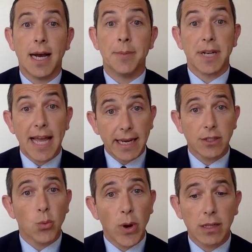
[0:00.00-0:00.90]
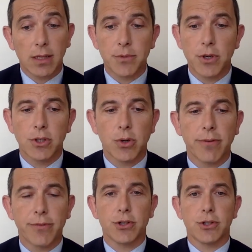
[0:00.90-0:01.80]
I'm delighted to welcome you to our
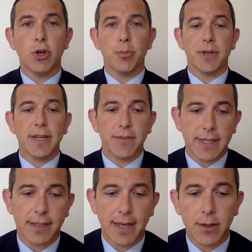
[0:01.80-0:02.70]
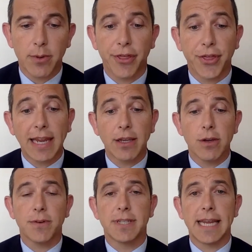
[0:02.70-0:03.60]
virtual open evening, and I want to thank
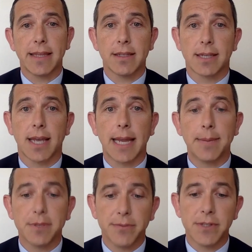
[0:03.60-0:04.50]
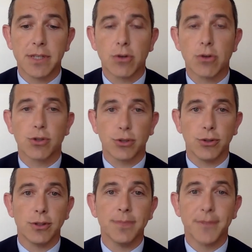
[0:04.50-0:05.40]
you for taking the time to visit our
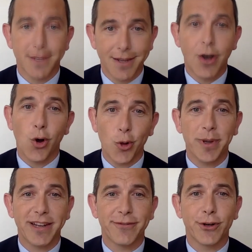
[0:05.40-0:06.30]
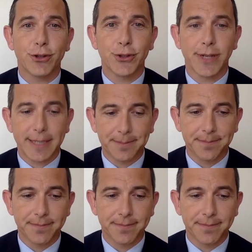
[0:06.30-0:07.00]
school, albeit virtually.